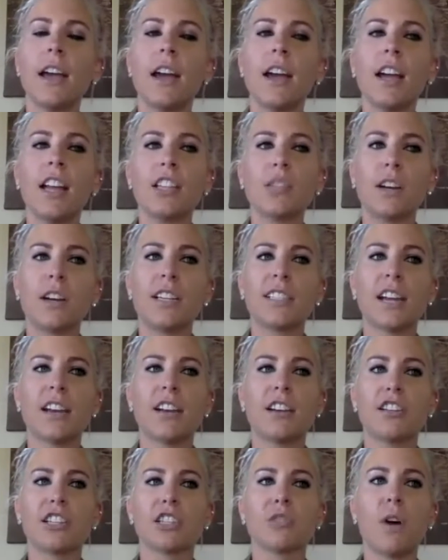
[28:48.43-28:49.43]
And so I decided
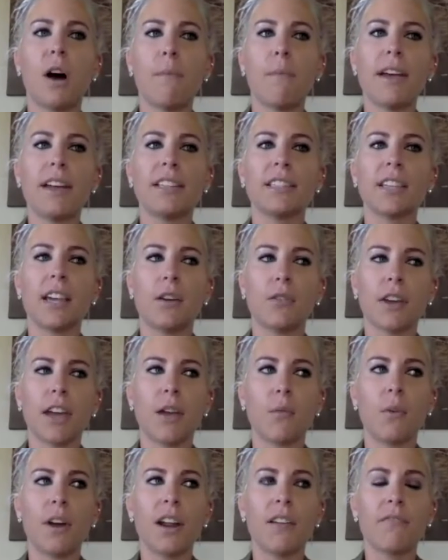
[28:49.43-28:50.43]
to swap it and say, okay,
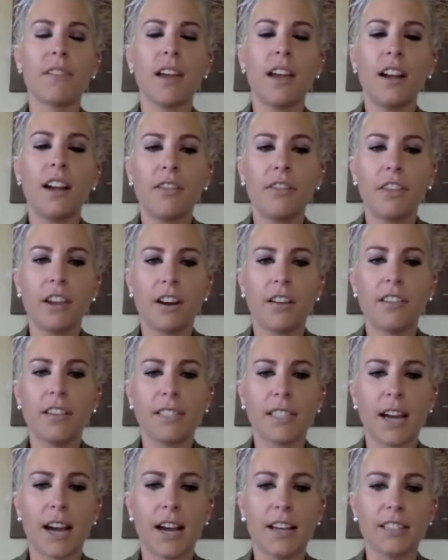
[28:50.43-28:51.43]
what if they're these
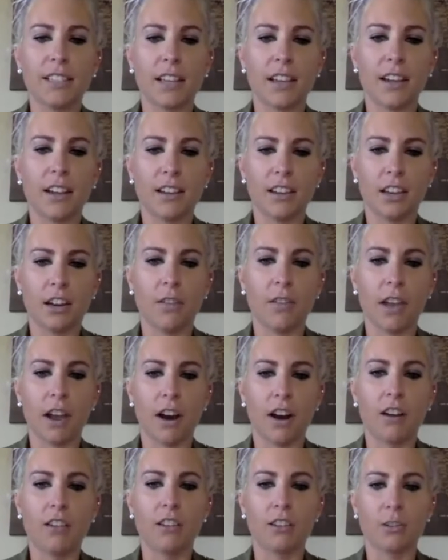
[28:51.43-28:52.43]
guys that, they
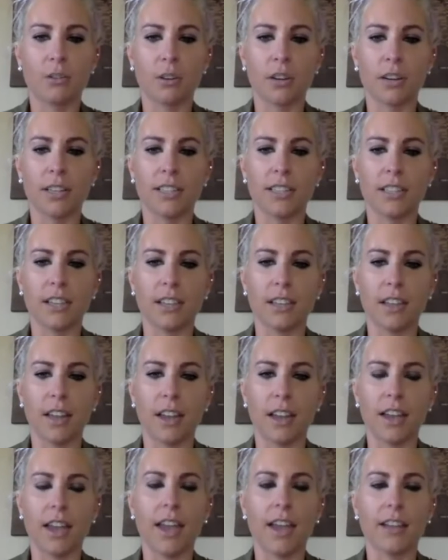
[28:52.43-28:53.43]
are notoriously
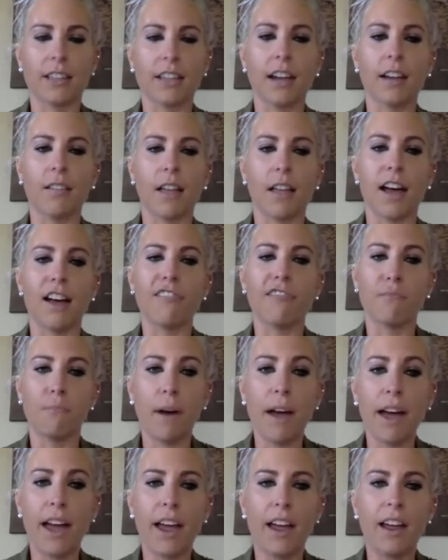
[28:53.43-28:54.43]
like anti-love,
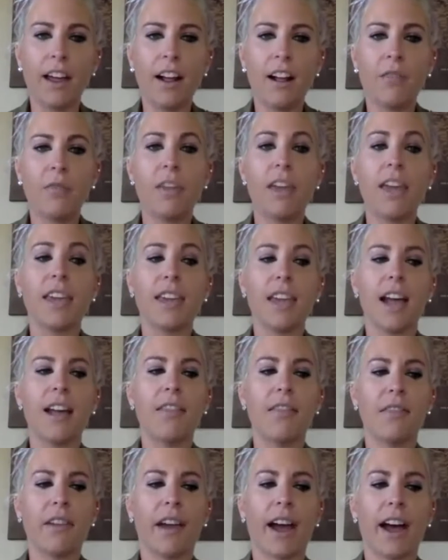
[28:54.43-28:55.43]
but they get
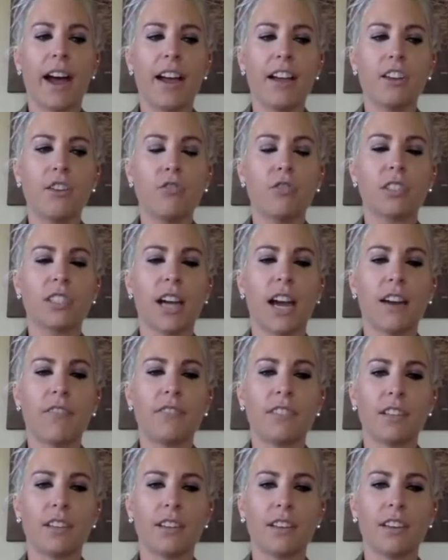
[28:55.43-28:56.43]
that you just have
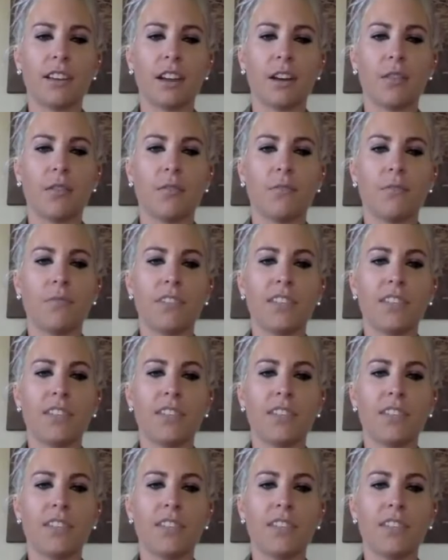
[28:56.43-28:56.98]
to,